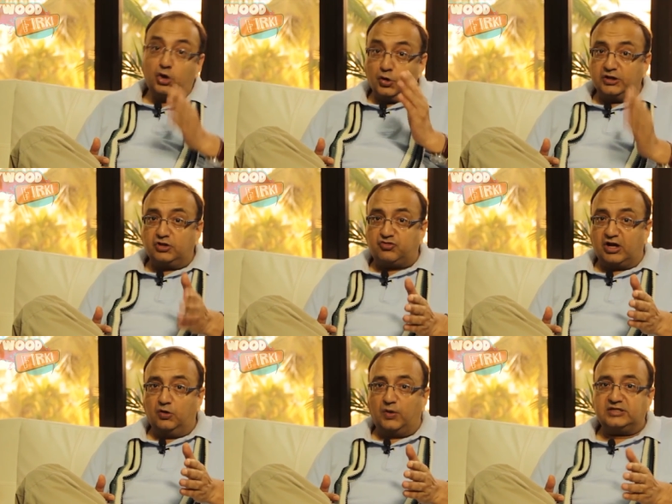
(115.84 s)
Look at the
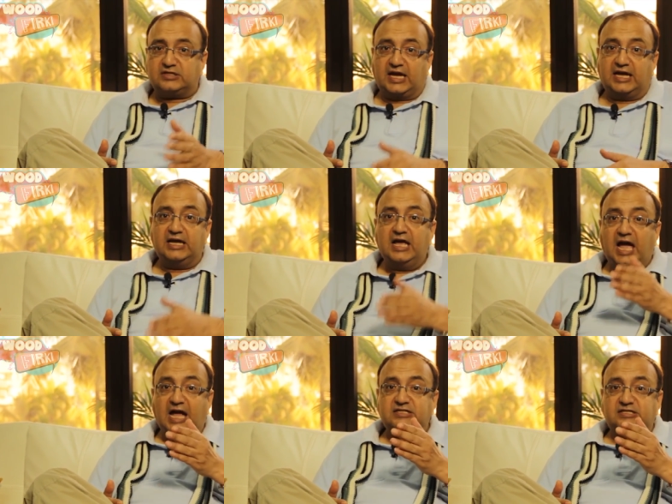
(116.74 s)
trailer once again
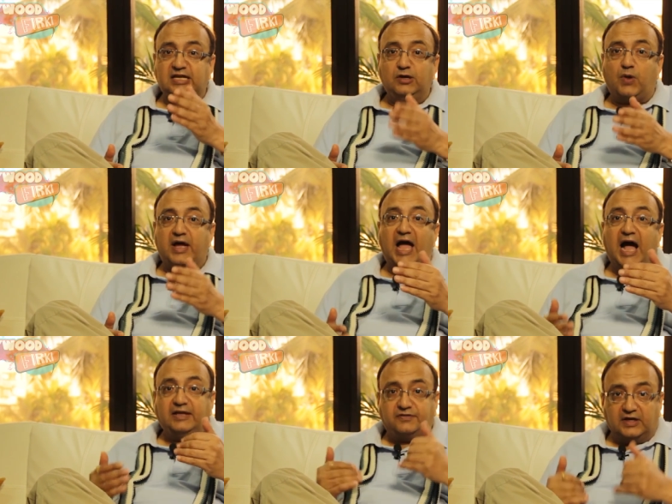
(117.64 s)
and see why
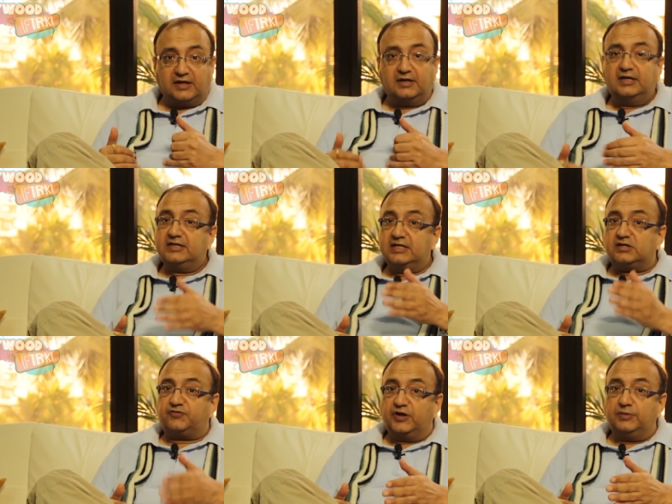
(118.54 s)
I think
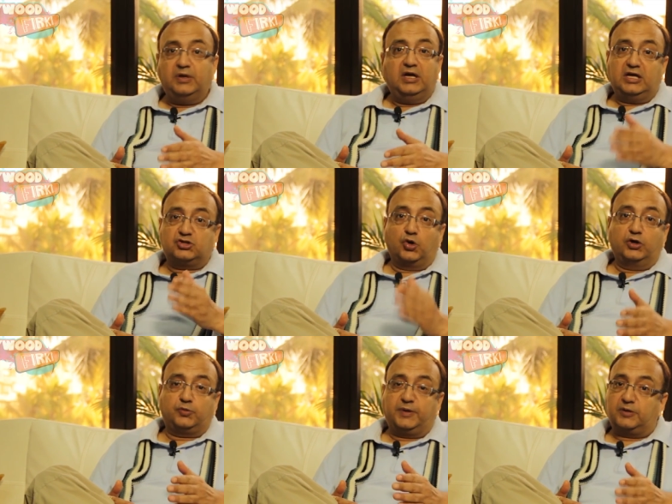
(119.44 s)
this film is
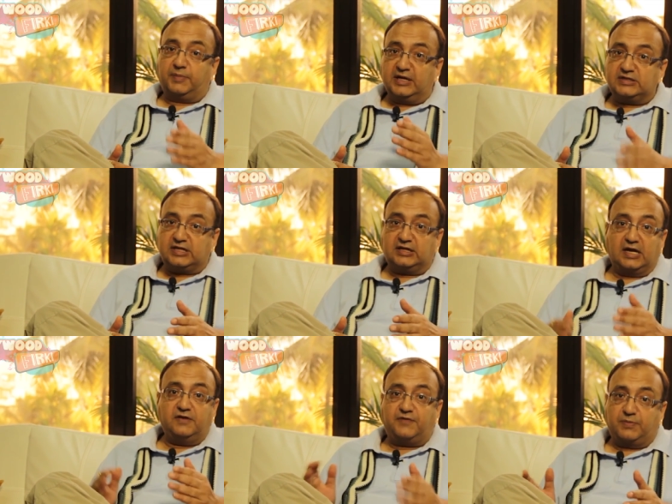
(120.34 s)
going to be the biggest hit
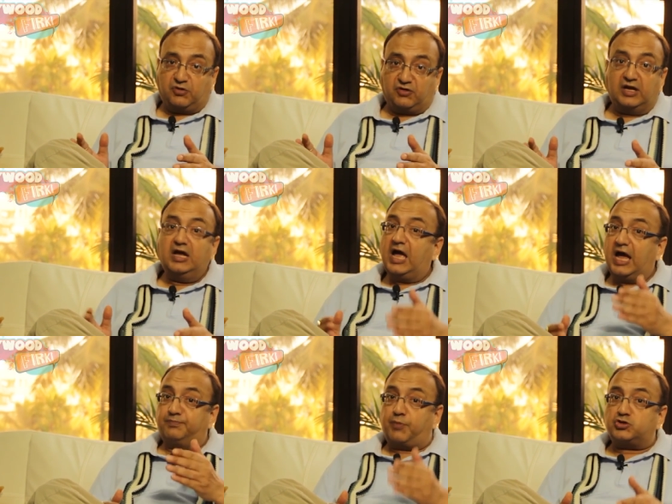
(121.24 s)
in February
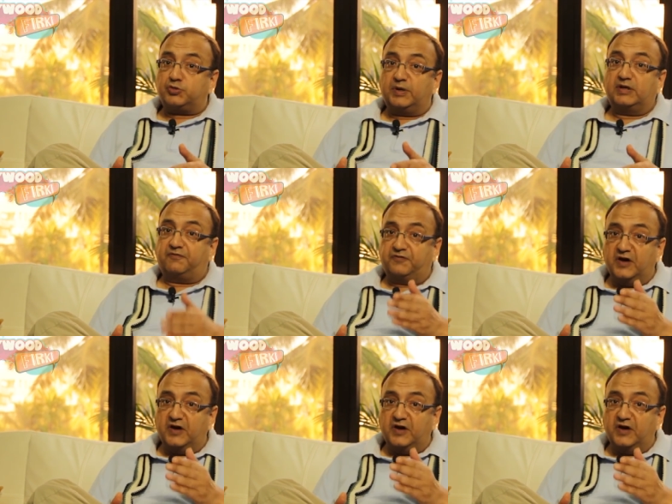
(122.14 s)
and possibly the